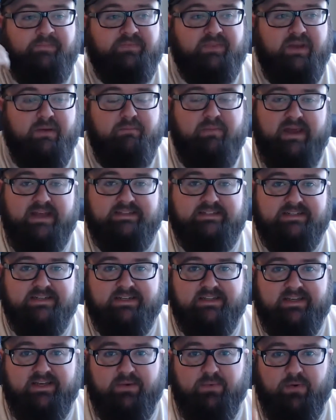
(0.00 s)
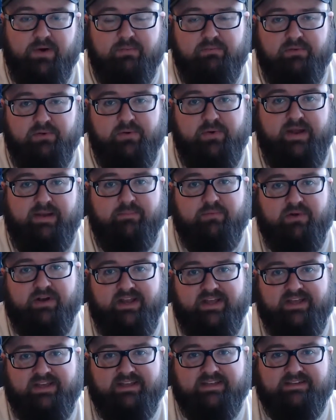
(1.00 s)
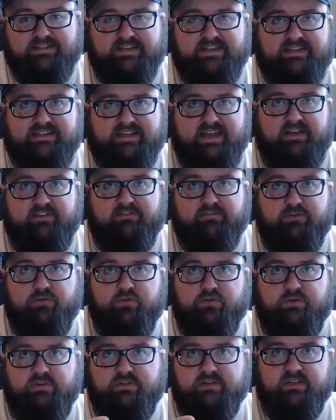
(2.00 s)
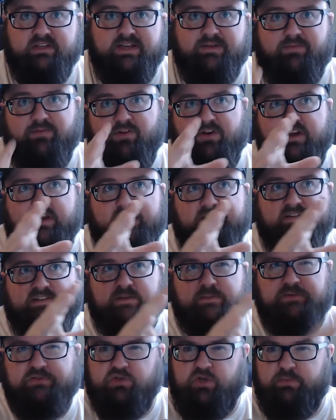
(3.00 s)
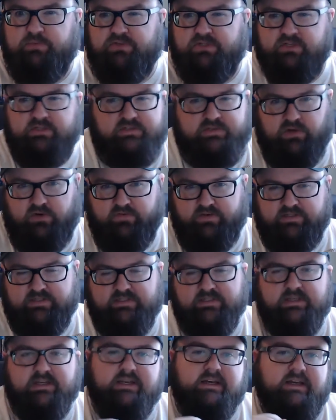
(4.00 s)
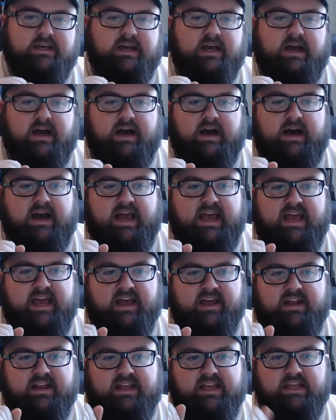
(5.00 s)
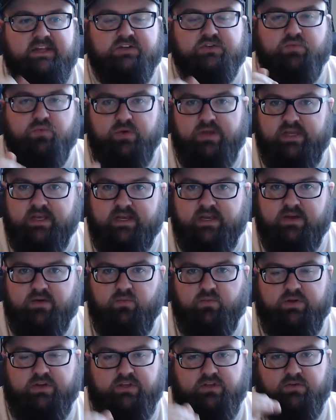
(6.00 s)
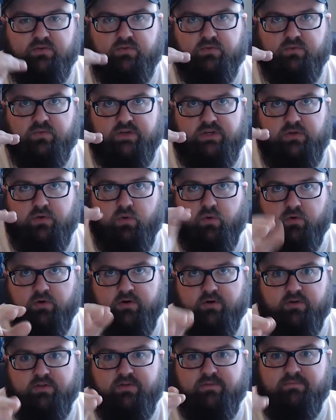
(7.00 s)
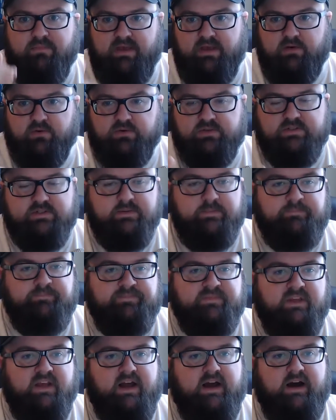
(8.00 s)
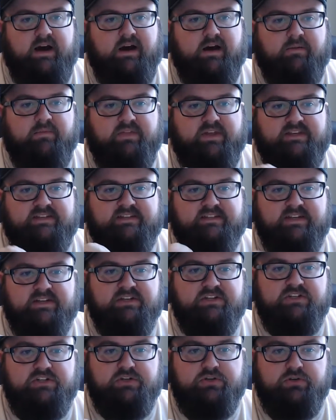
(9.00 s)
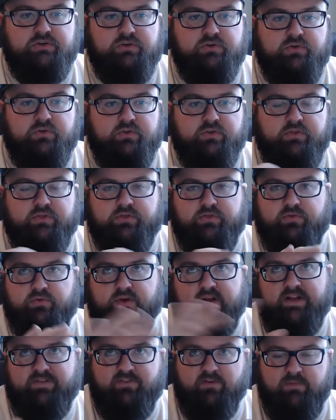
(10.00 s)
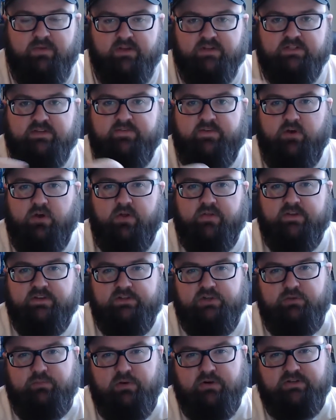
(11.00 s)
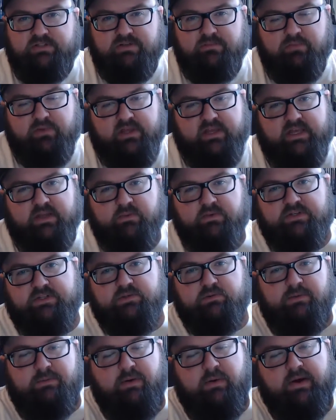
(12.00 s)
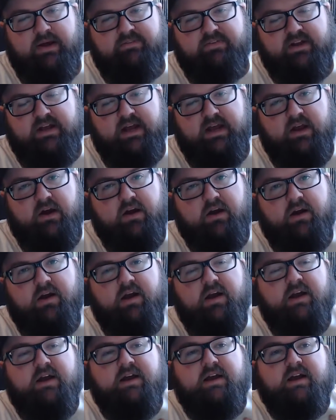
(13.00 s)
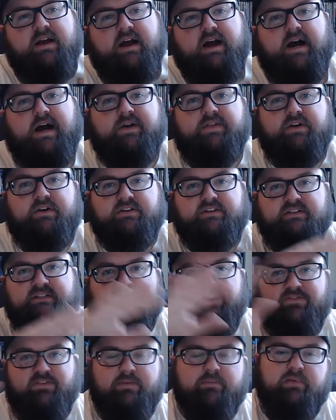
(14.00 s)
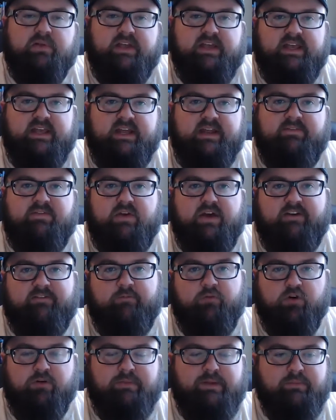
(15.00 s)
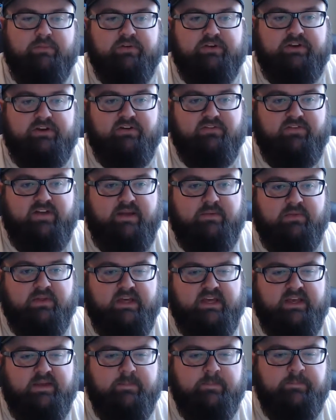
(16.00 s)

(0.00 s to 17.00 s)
Basically, what Blue Apron is a food delivery subscription service, and each week when you order the meals, they send you 3 different meals if you're on the 2-person plan, which is what my wife and I are. There's a different plan if you have more people in your family,